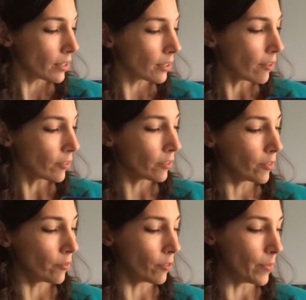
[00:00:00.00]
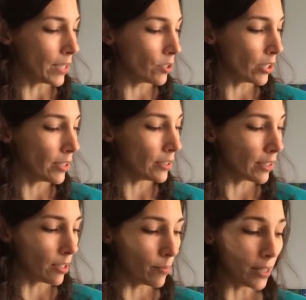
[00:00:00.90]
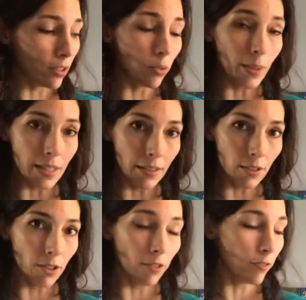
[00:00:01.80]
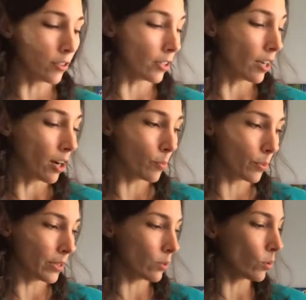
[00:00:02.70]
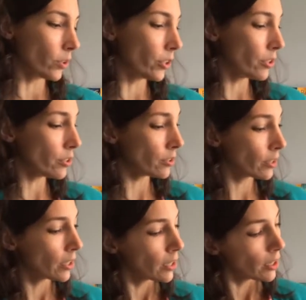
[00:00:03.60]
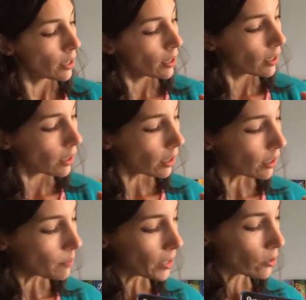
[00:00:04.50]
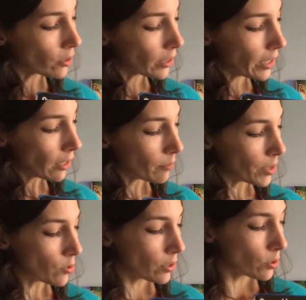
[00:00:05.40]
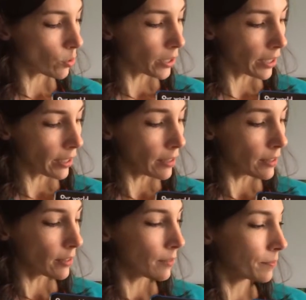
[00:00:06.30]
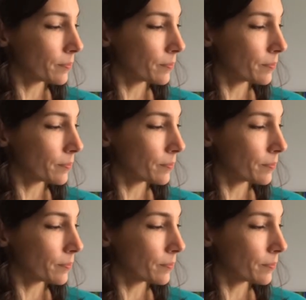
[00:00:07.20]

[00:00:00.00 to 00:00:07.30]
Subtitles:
The level of information is going to be a little bit easier for our preschoolers and early elementary school kids.